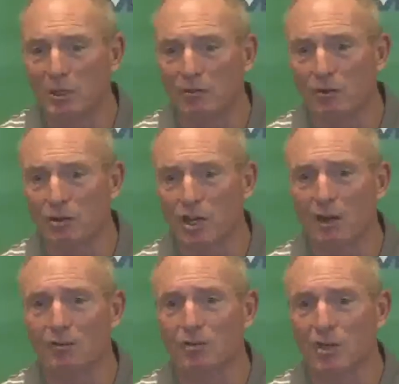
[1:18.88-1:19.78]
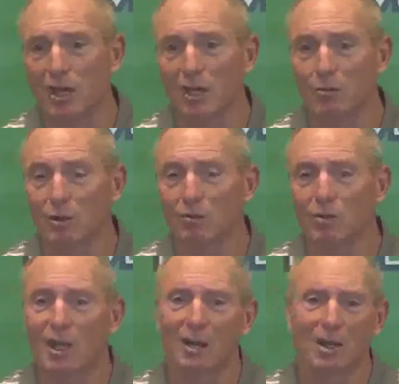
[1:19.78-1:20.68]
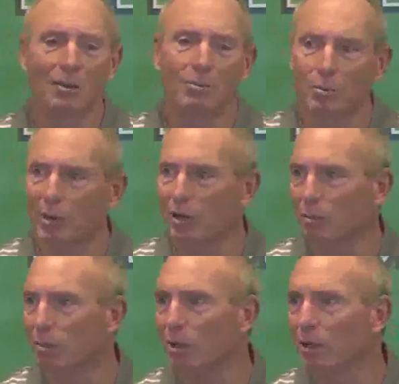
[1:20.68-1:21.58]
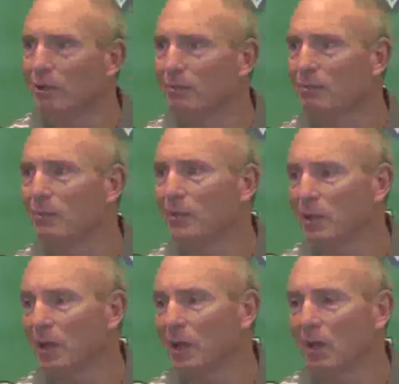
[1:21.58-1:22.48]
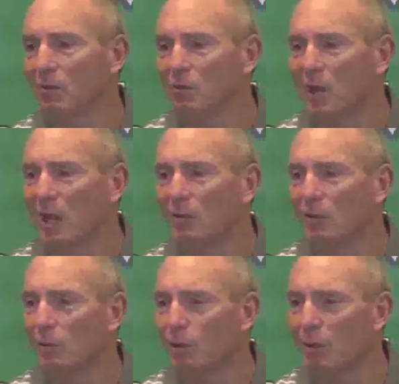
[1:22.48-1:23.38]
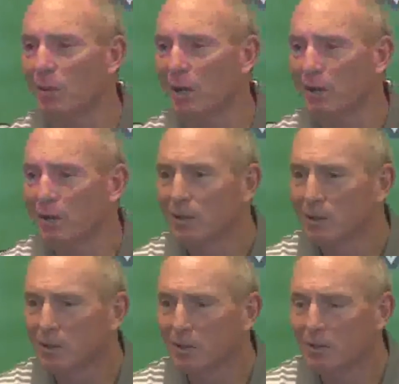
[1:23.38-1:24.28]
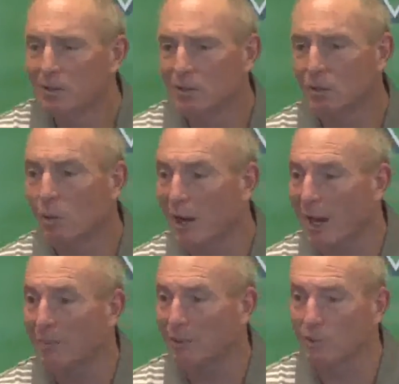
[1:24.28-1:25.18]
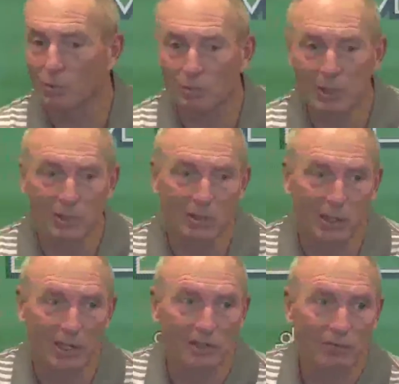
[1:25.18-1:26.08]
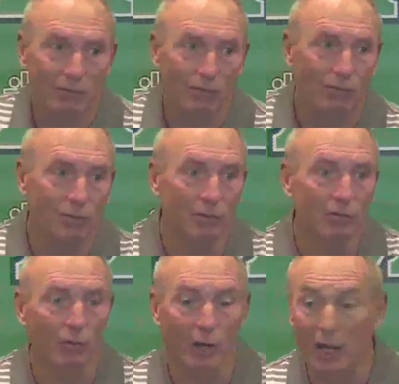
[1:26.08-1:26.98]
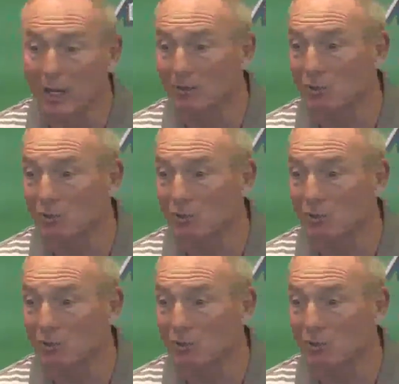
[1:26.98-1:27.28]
a first conference game, we, we got to come prepared to play, and I can't we can't really worry about you know, what happened to Old Dominion the last three to four games.